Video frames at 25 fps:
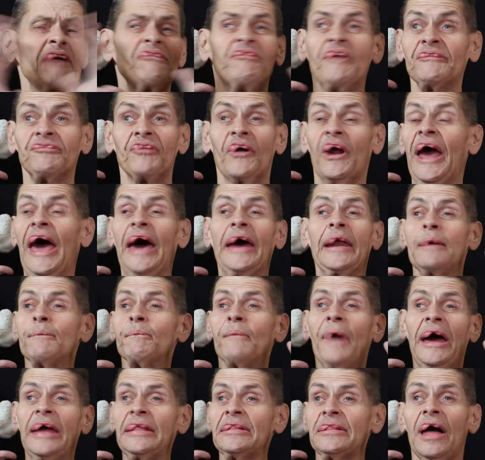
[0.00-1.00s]
I've ever had in
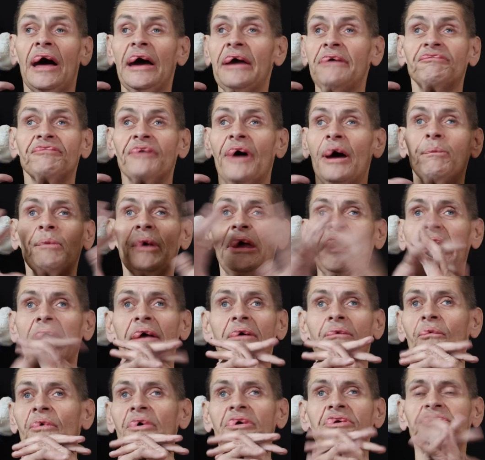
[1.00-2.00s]
my life. I mean,
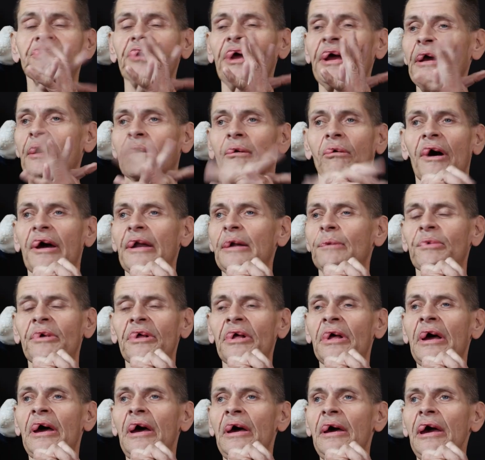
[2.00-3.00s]
it was
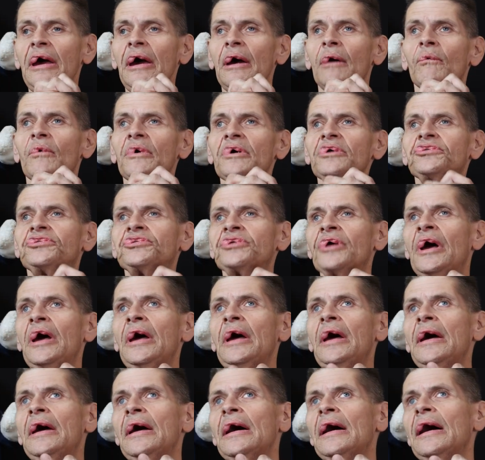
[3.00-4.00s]
incredible. It was
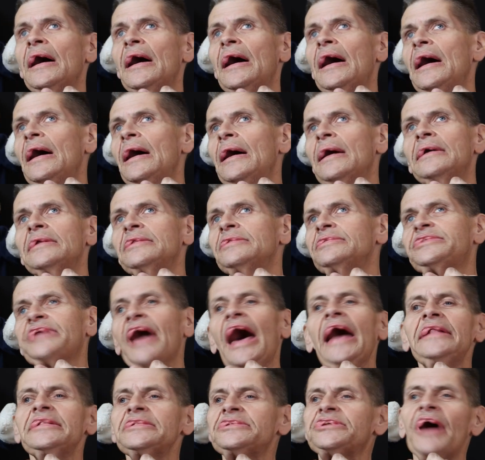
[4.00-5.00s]

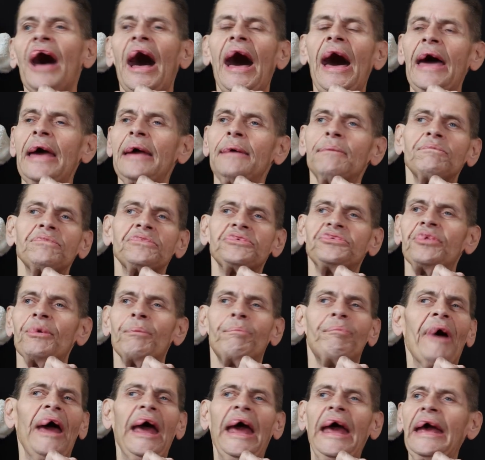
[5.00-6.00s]
10 times
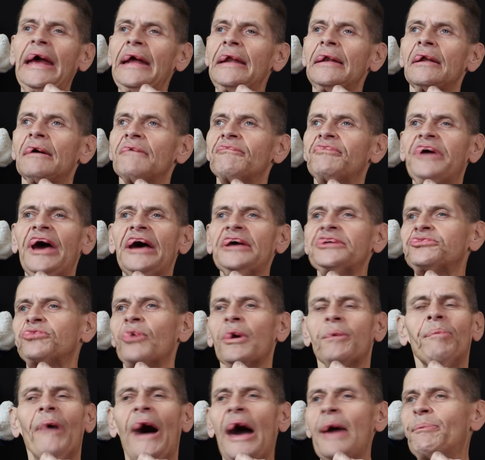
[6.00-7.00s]
the pain of
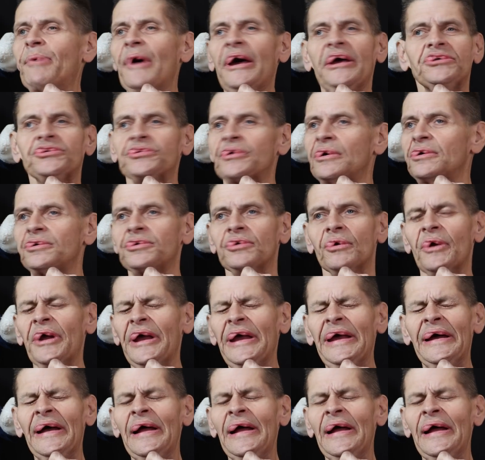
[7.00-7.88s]
gastric bypass surgery.